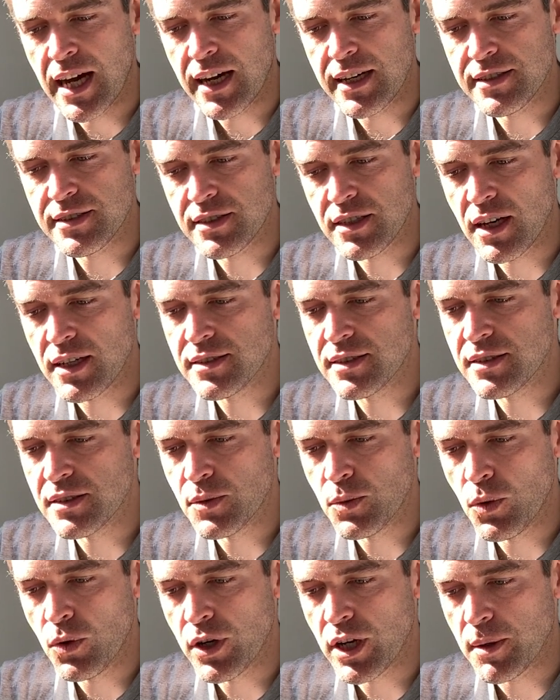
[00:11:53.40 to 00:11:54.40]
I started to
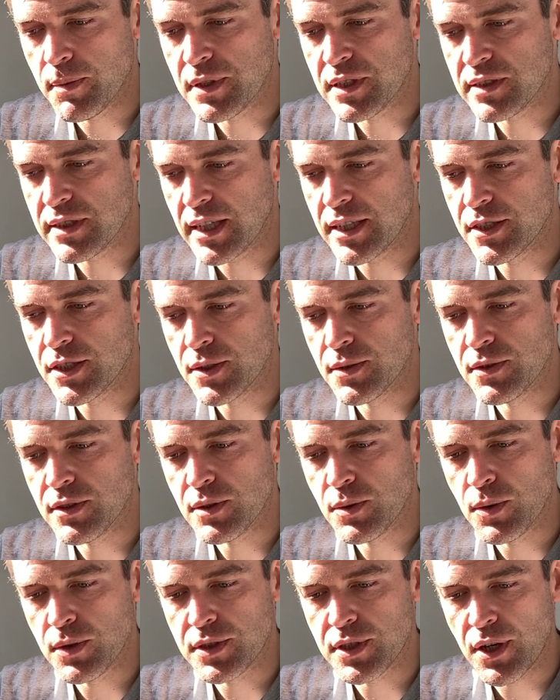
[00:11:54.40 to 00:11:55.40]
walk up the sand dunes
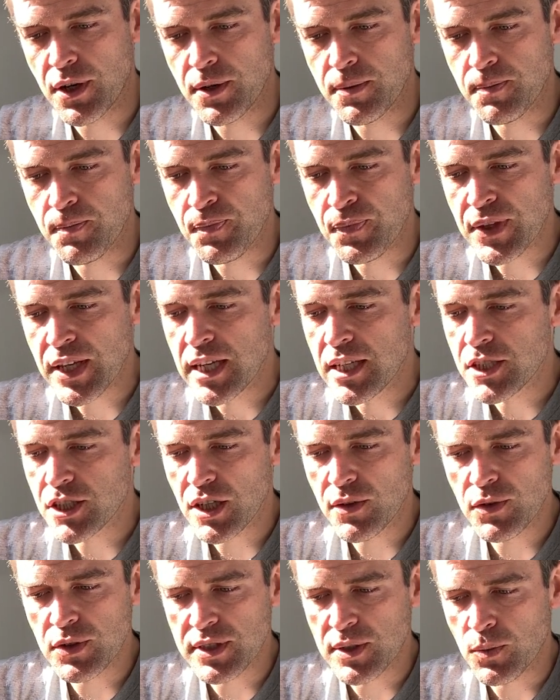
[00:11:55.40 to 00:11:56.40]
towards home.
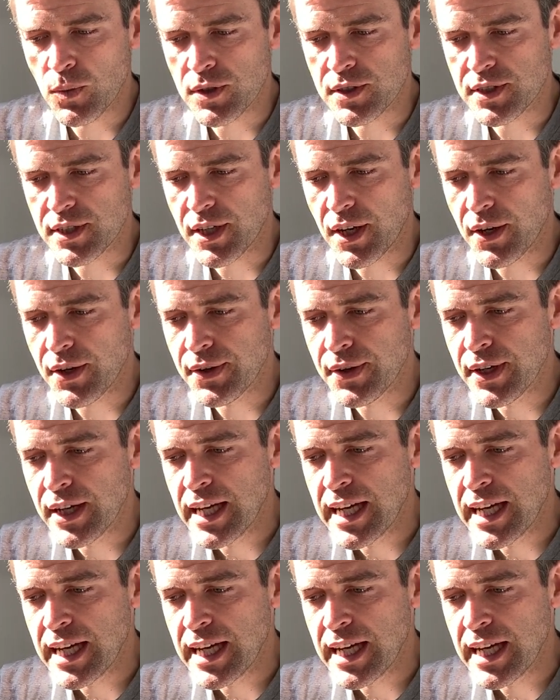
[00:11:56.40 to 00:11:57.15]
Shovel didn't want to go.